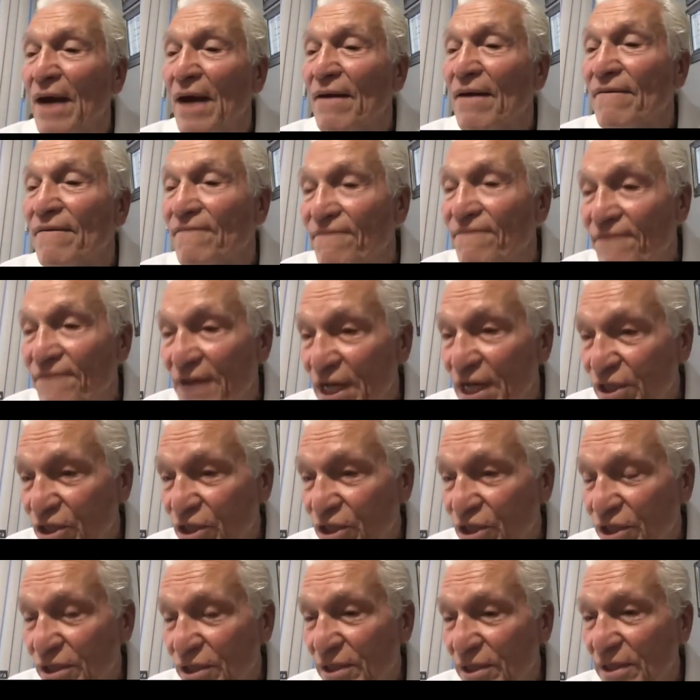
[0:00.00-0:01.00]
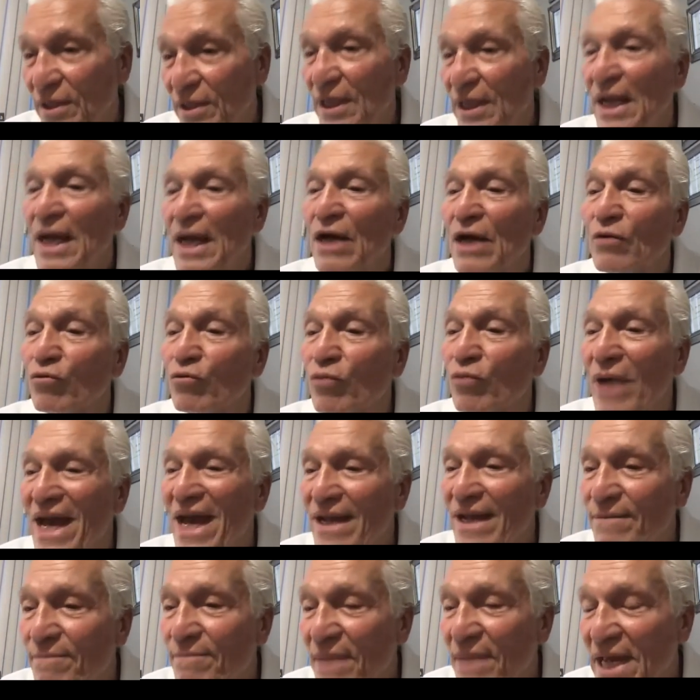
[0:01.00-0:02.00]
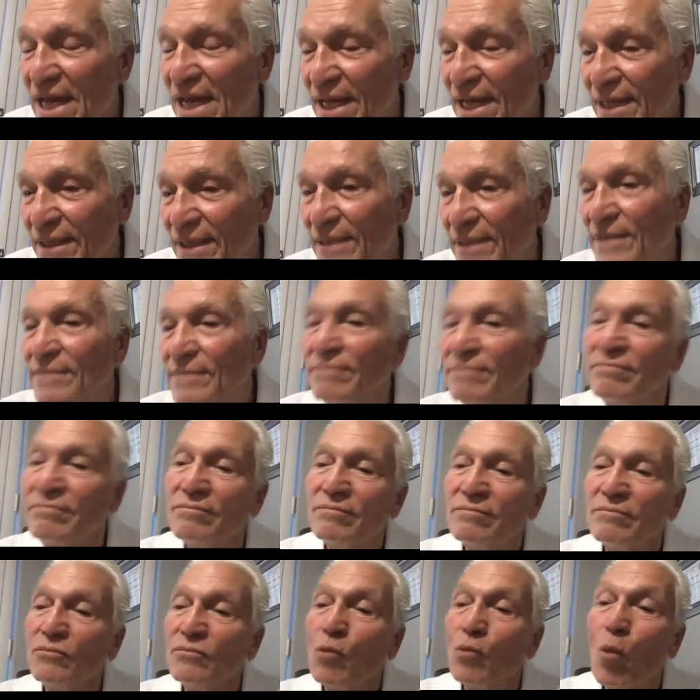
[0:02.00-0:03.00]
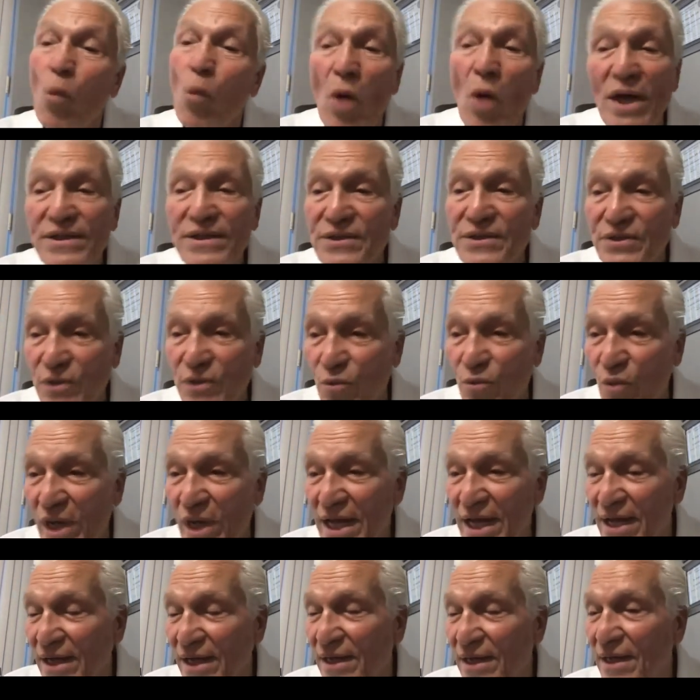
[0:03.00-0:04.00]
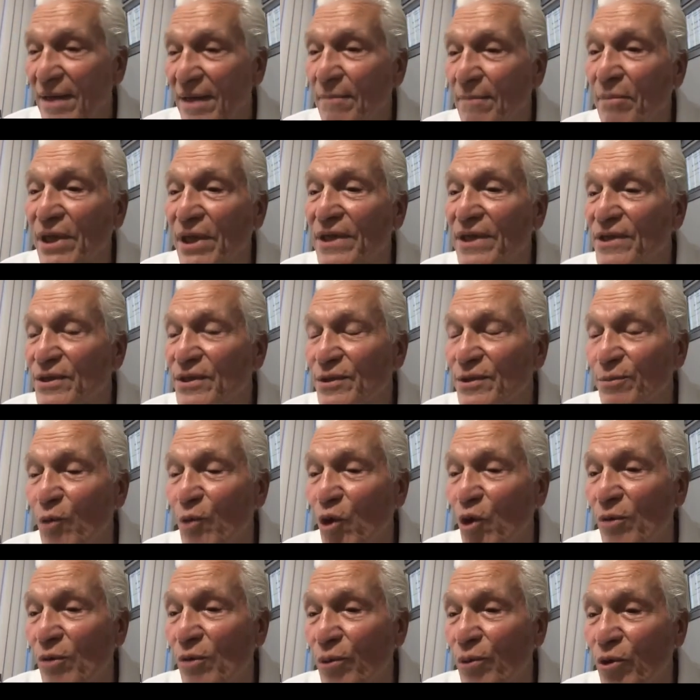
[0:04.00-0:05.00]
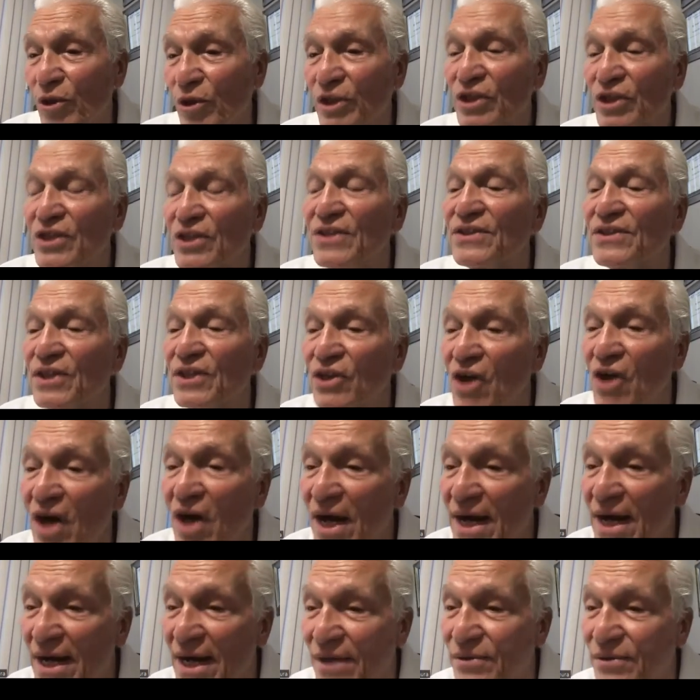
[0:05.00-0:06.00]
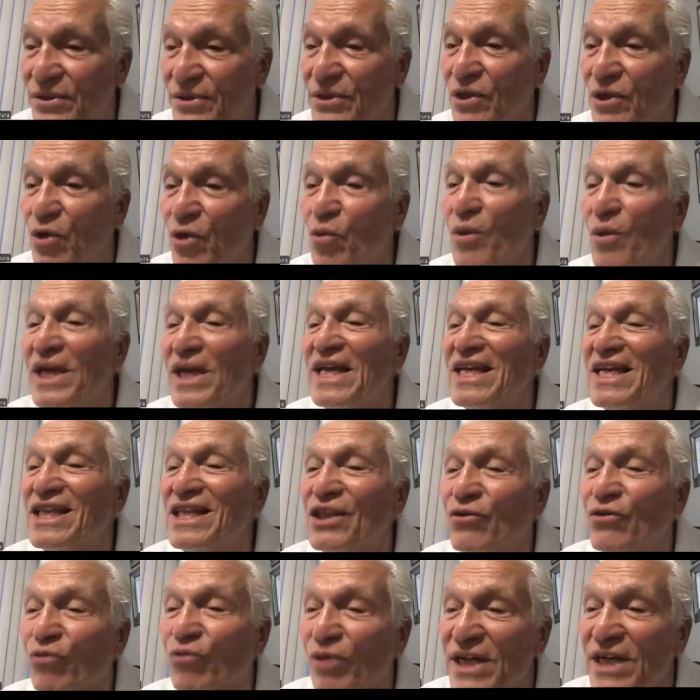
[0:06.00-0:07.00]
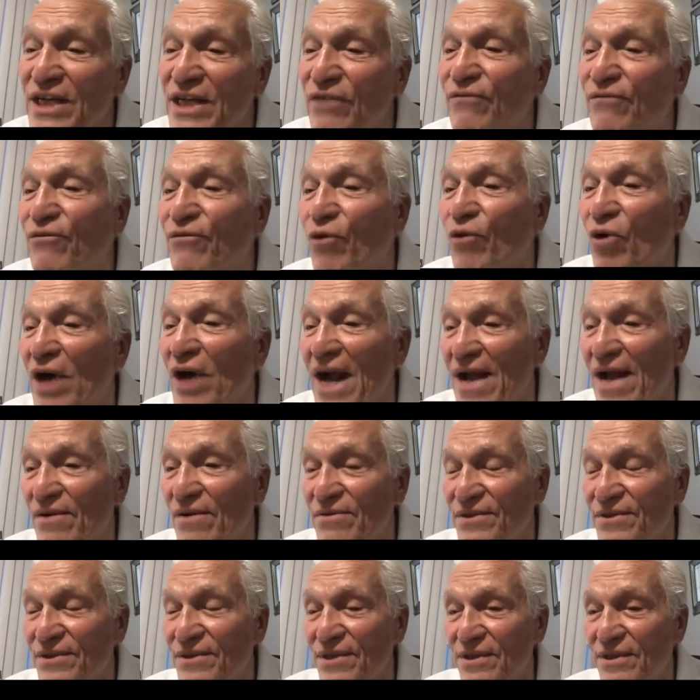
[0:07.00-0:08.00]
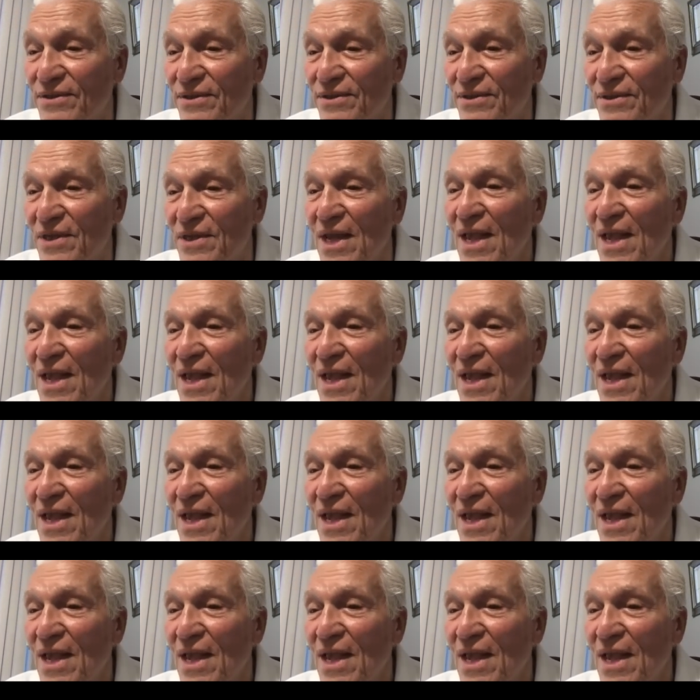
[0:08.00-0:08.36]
fish, red meat, once a week, but in small portions. In our household, we eat 3 to 4 ounces